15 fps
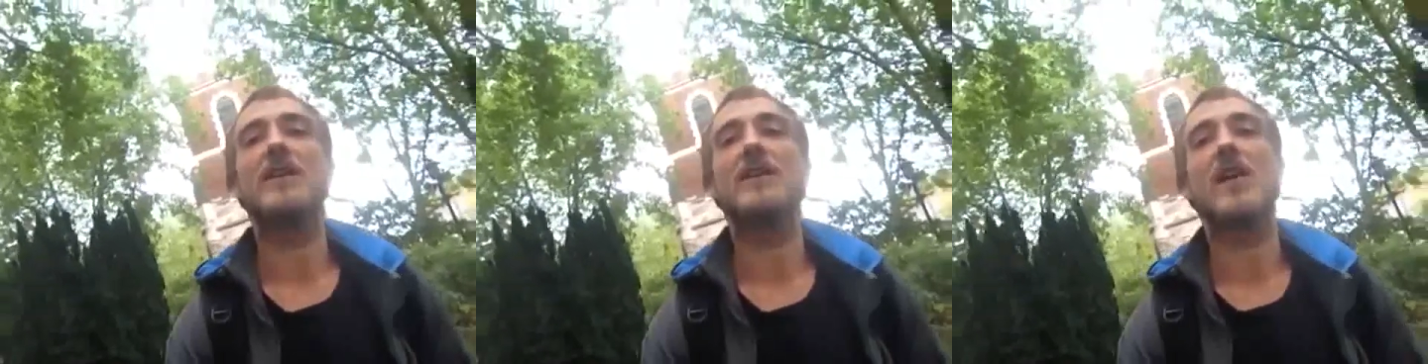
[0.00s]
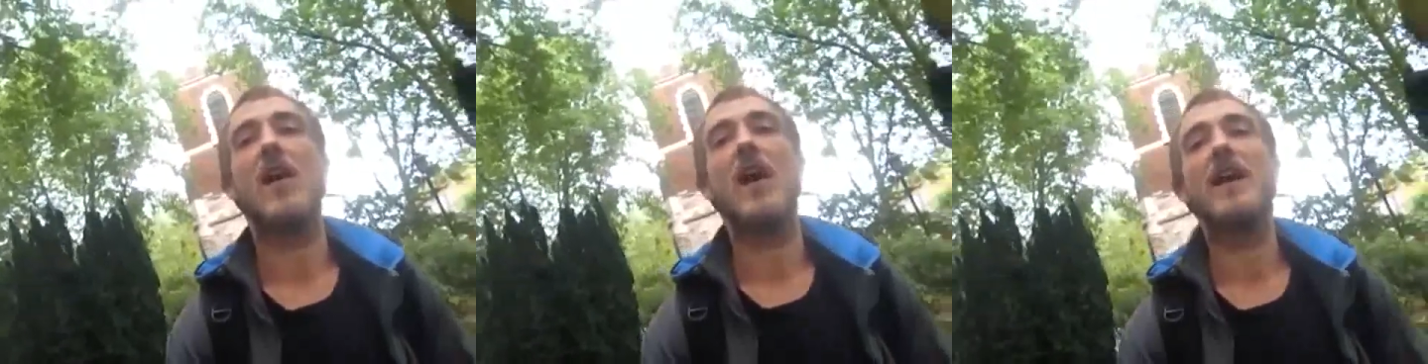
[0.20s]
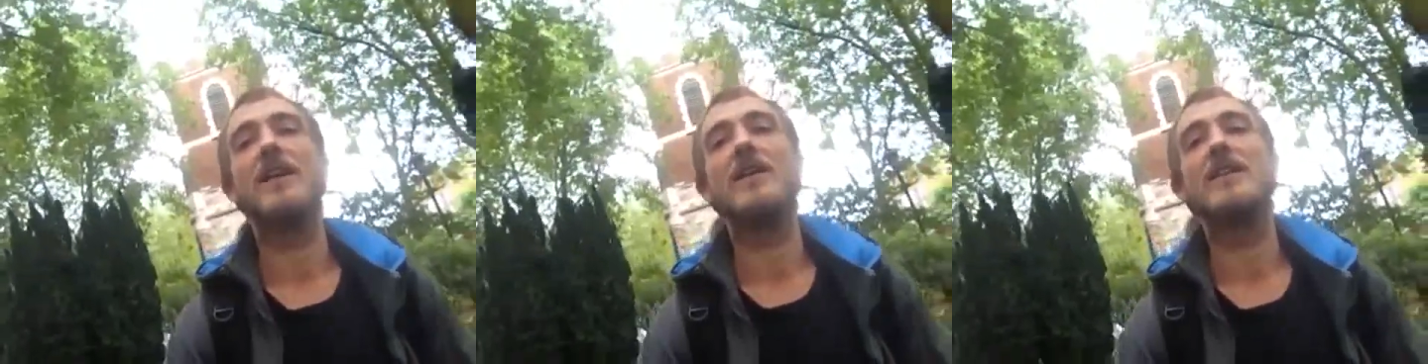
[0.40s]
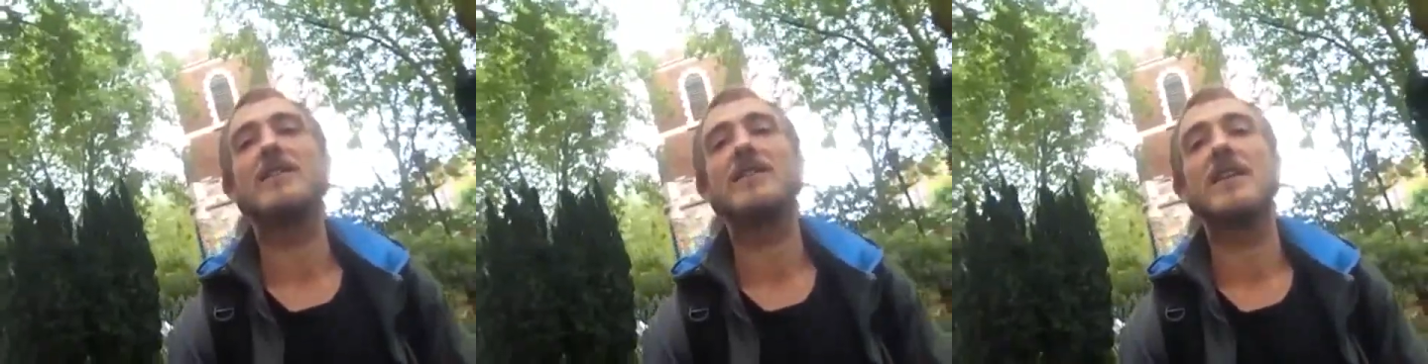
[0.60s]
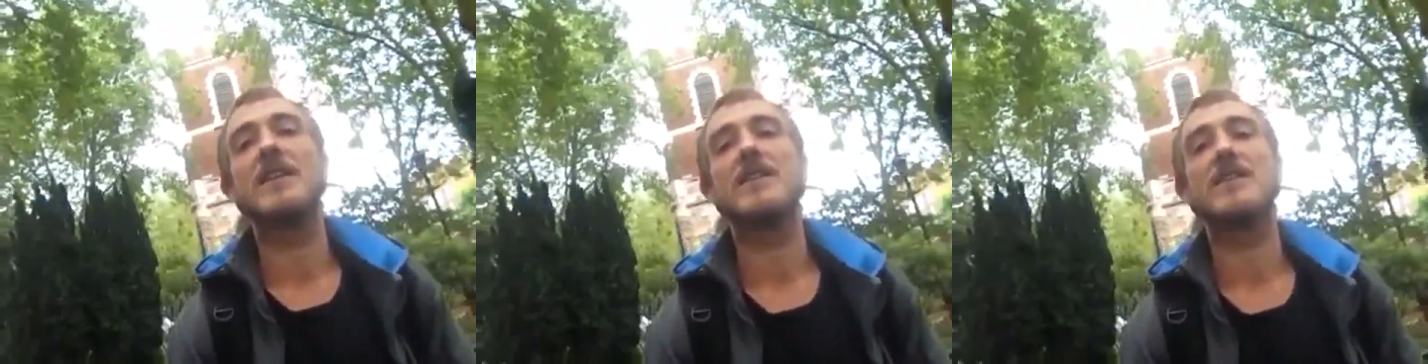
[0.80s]

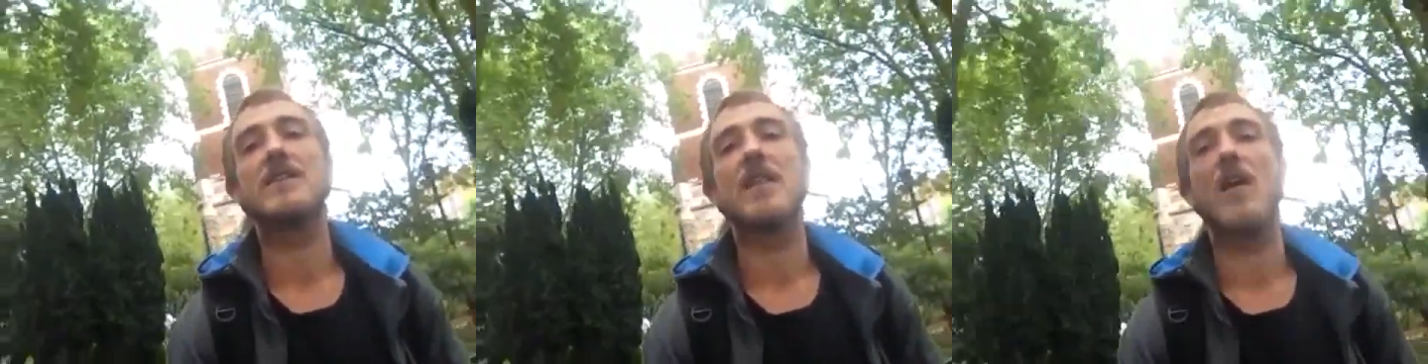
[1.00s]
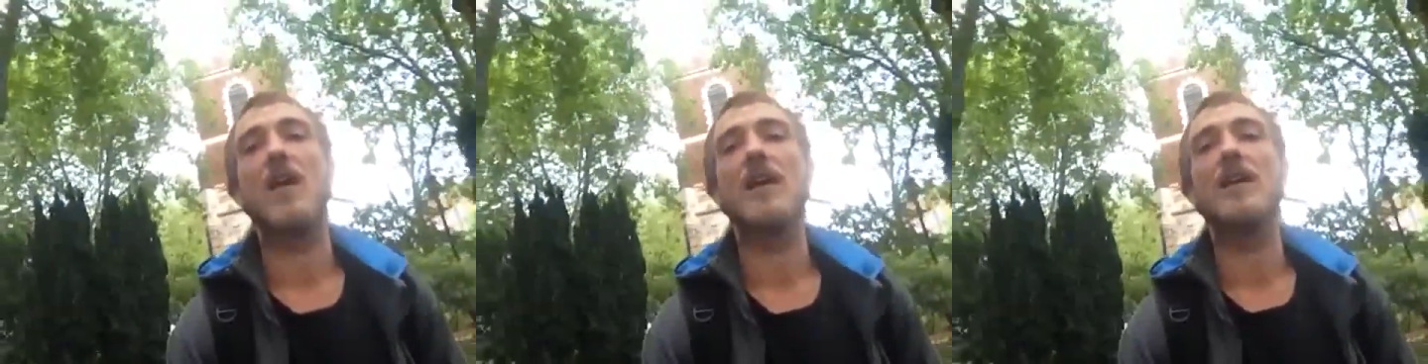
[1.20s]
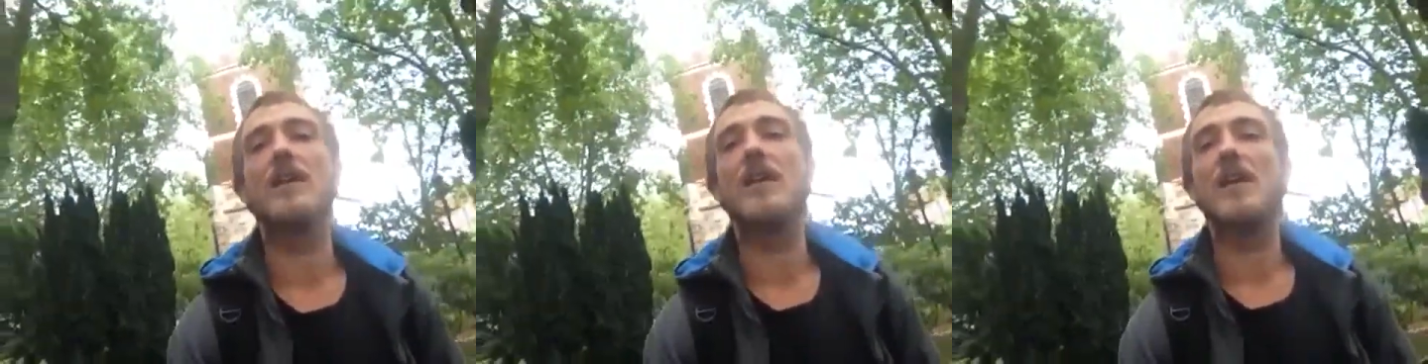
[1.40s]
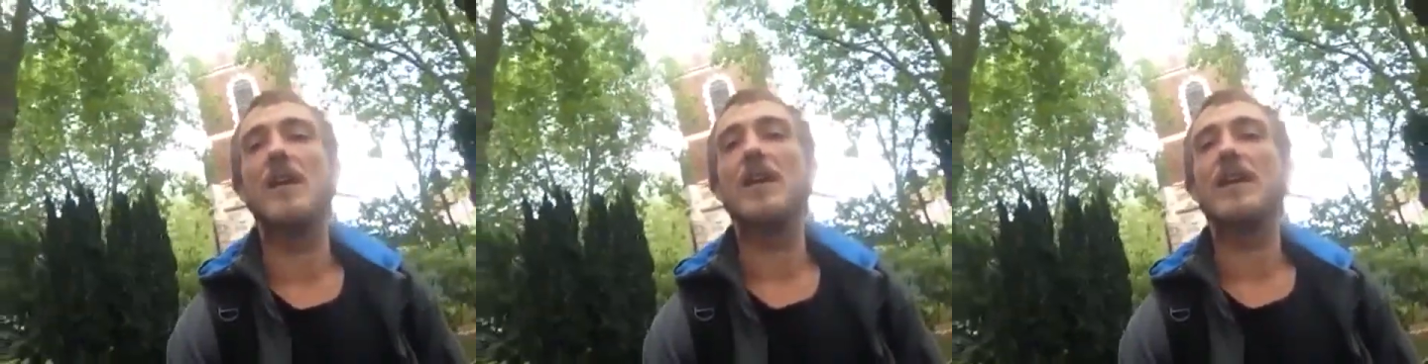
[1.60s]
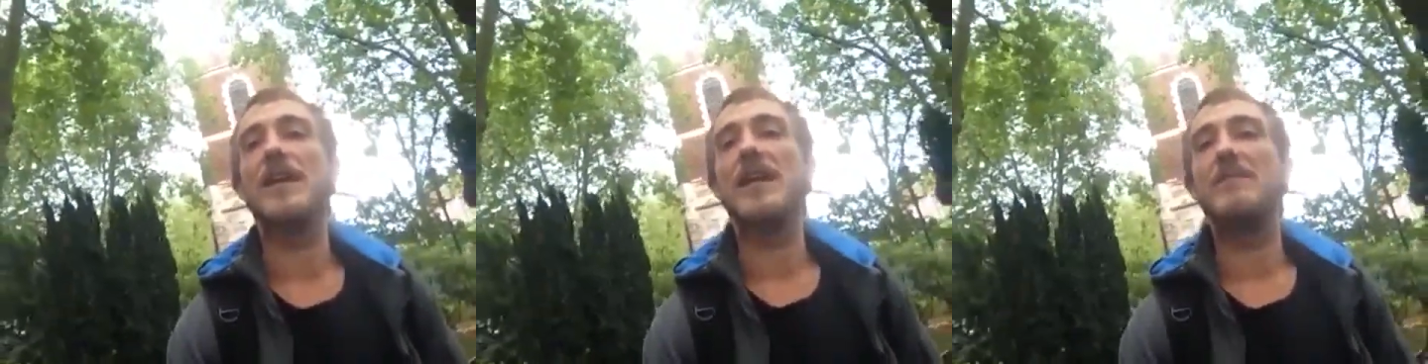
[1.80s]
kindness is light.
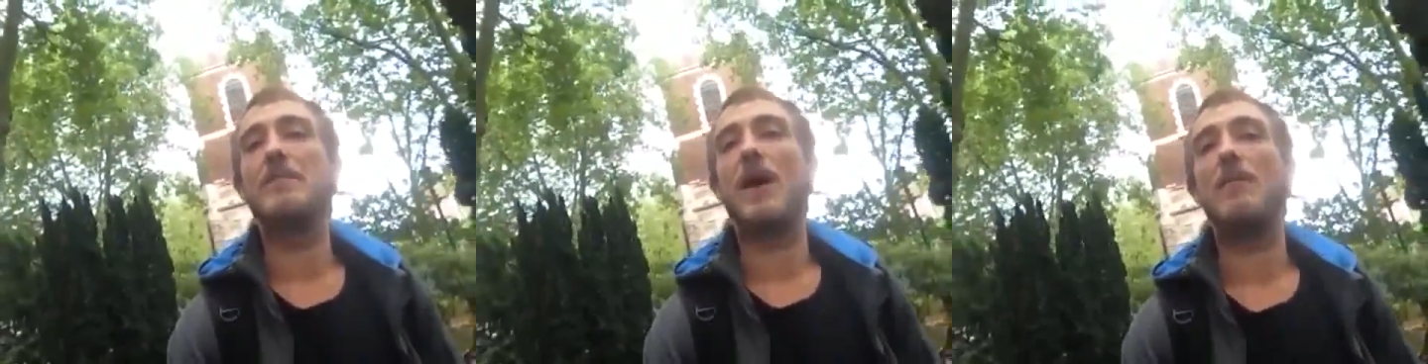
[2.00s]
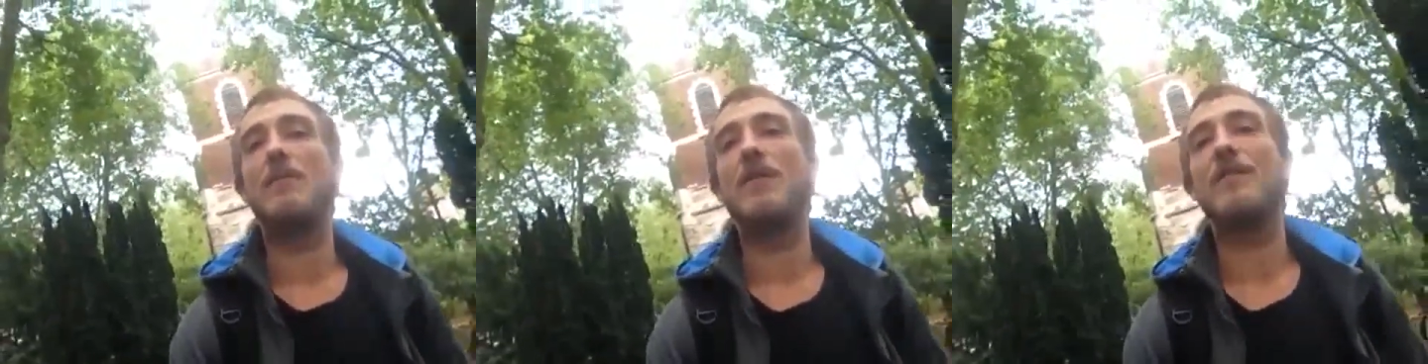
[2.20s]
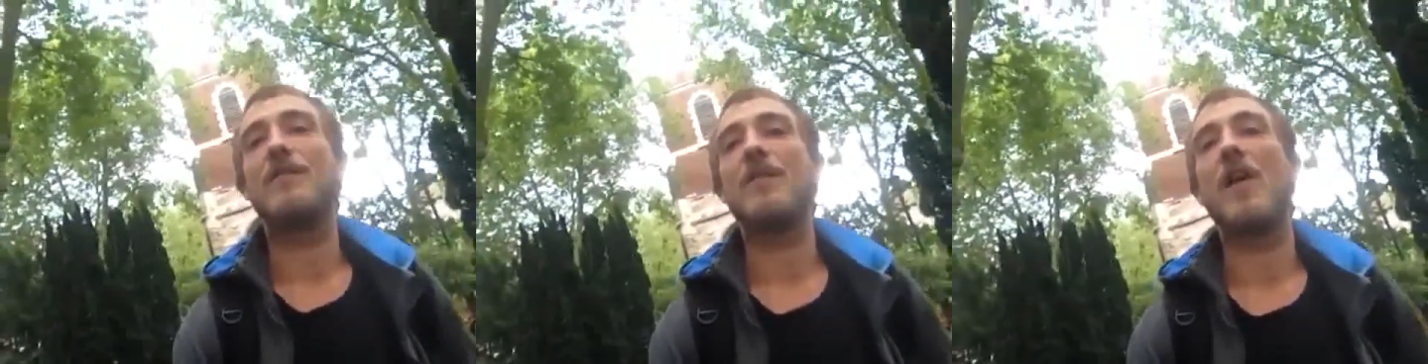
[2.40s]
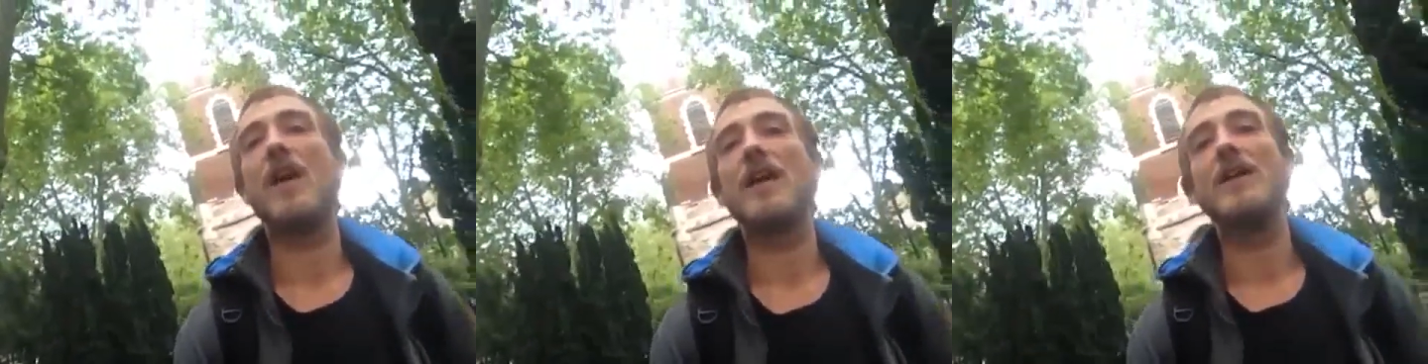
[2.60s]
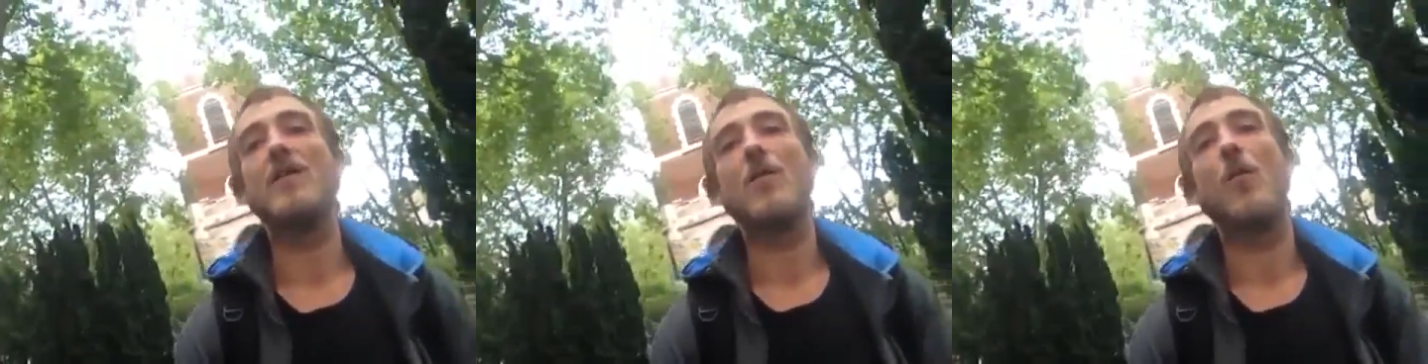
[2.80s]
Keep up the fight,